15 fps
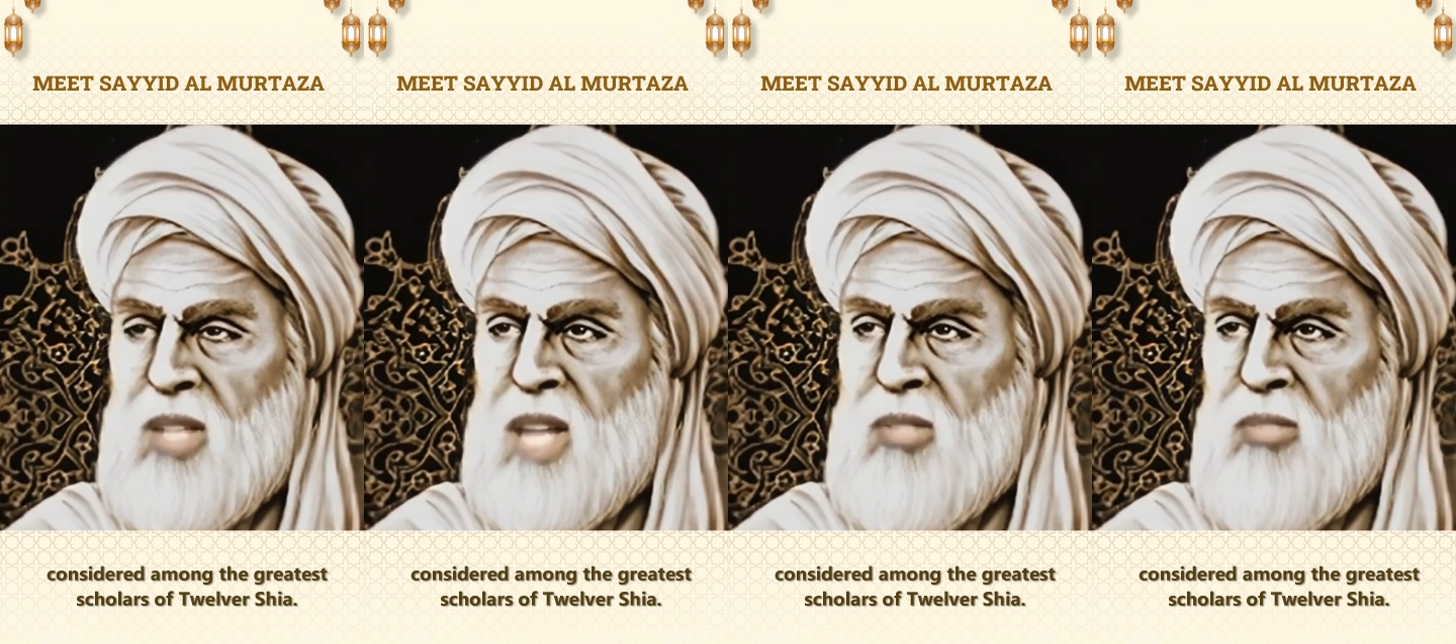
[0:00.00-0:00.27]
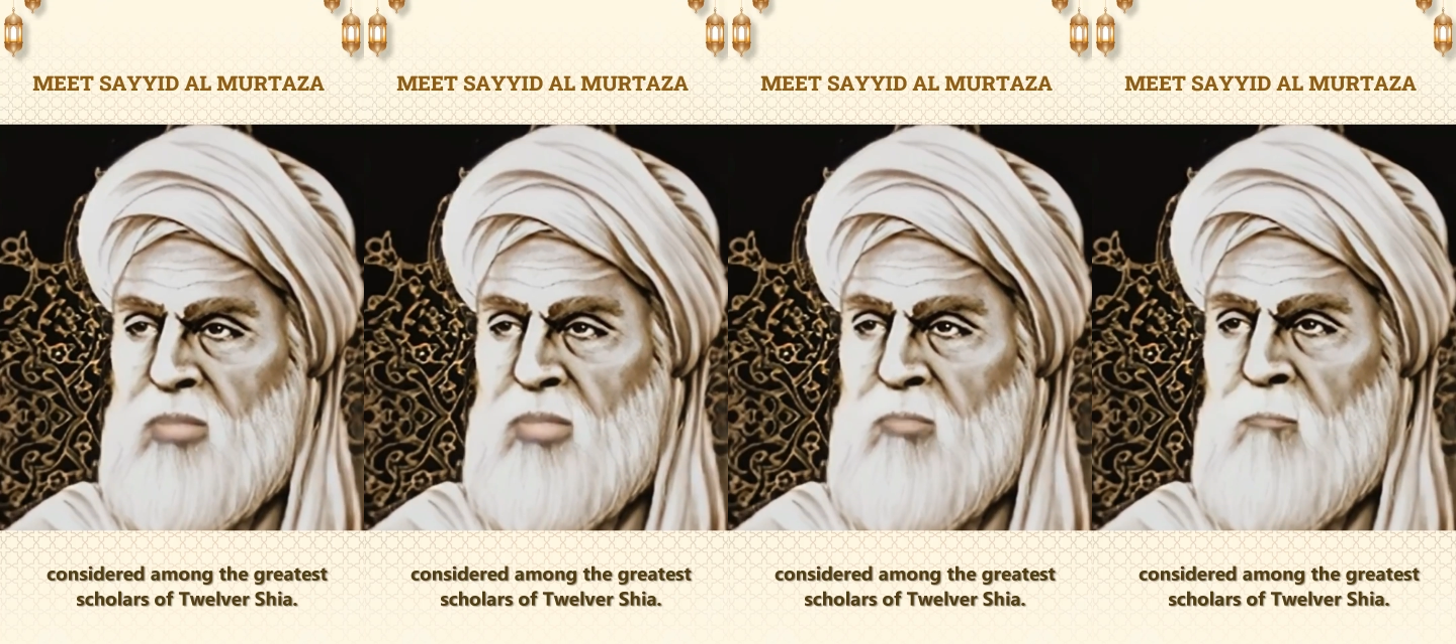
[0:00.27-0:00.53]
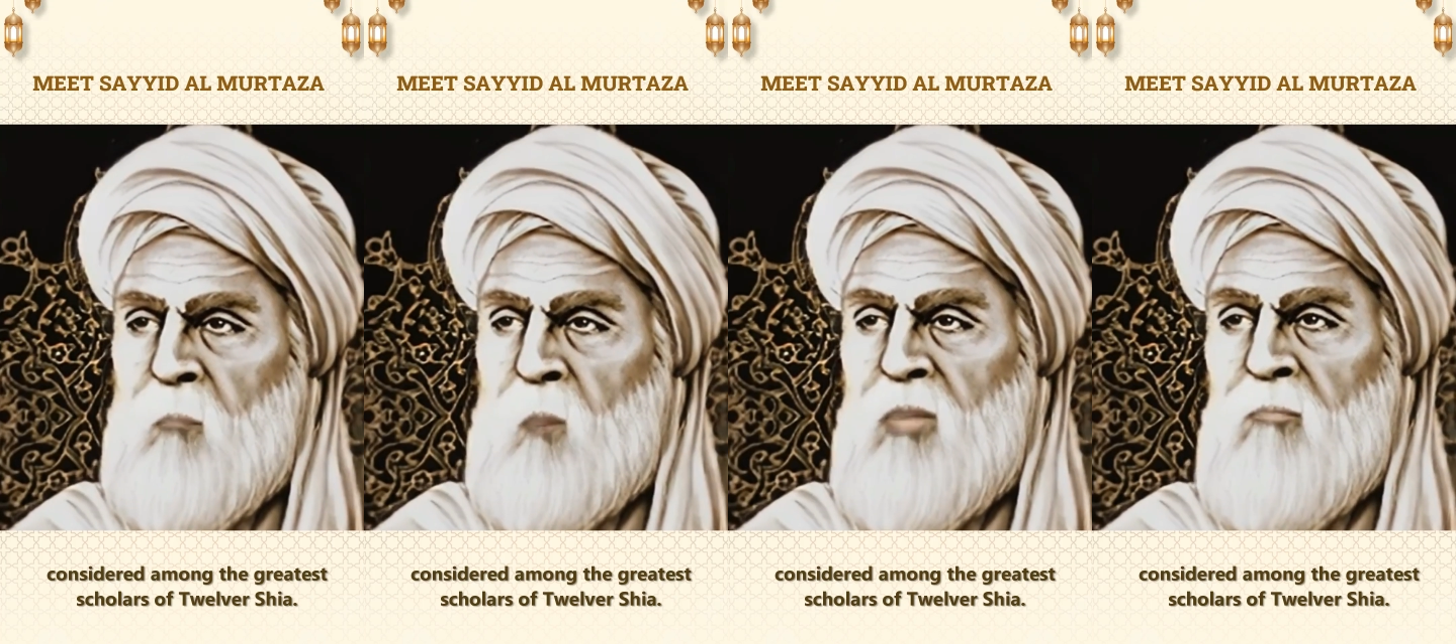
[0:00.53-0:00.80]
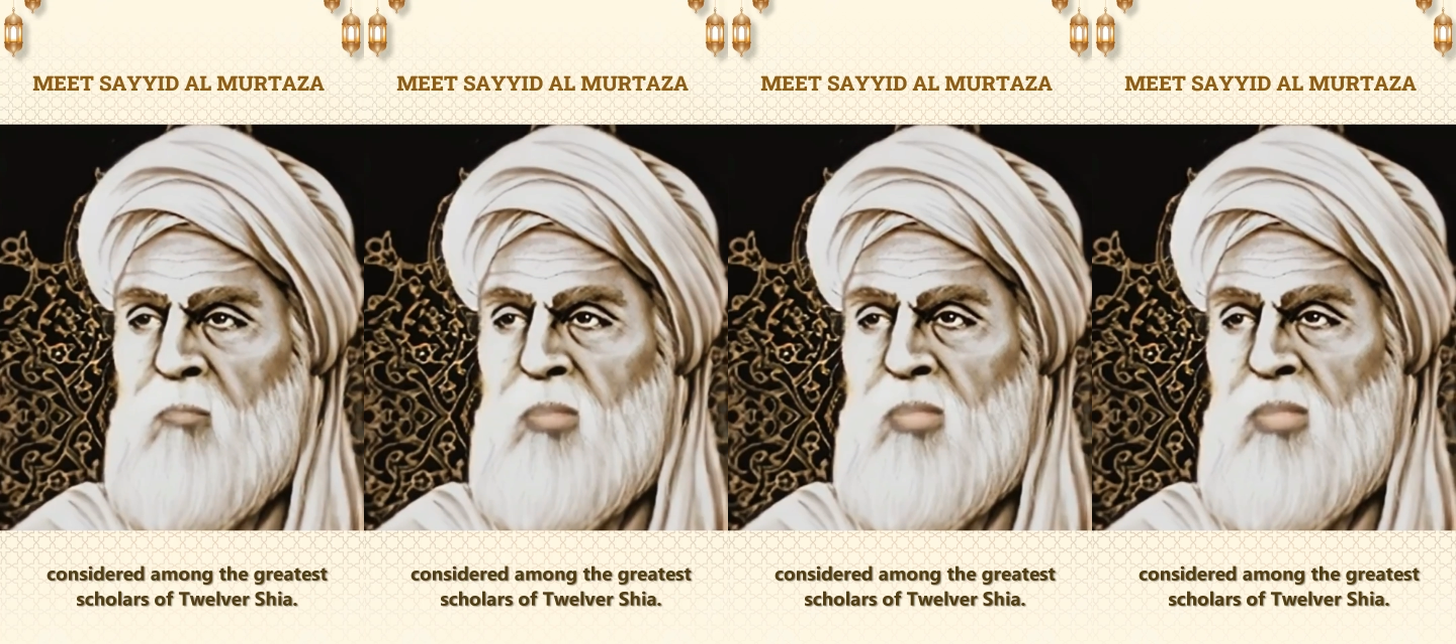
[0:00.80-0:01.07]
scholars of
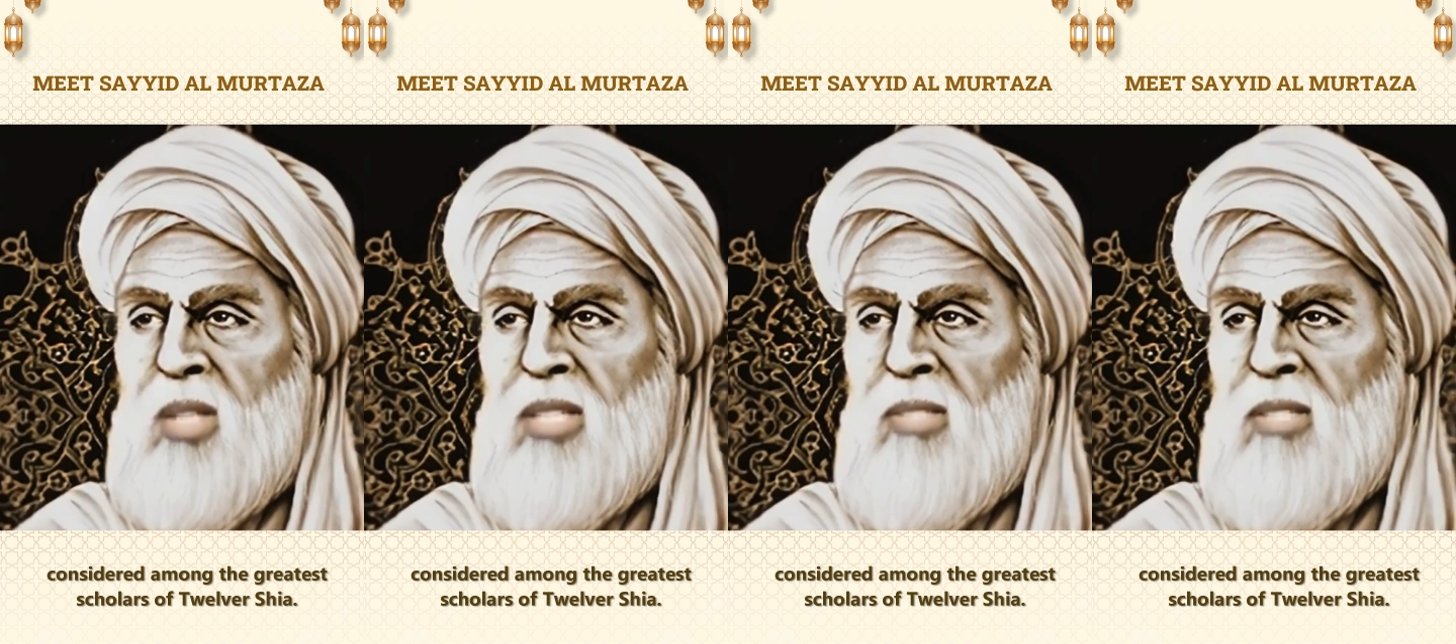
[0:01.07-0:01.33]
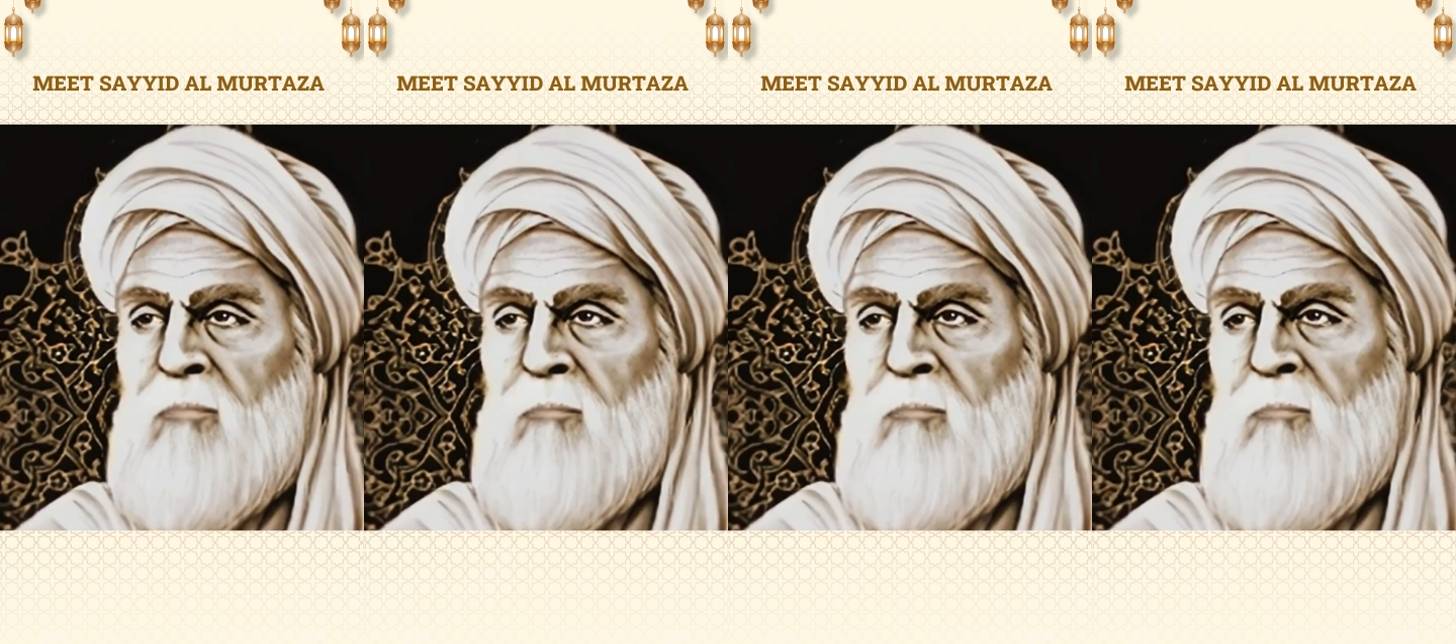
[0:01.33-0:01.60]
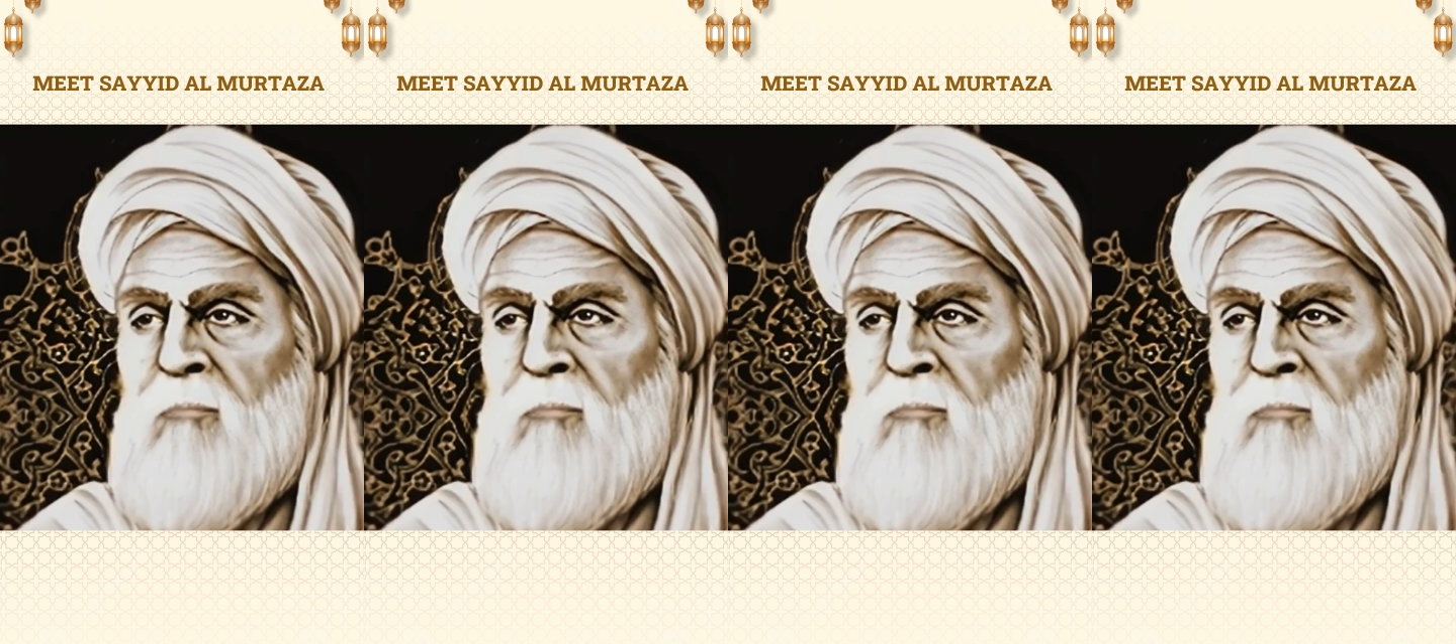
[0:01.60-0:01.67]
12 Shia.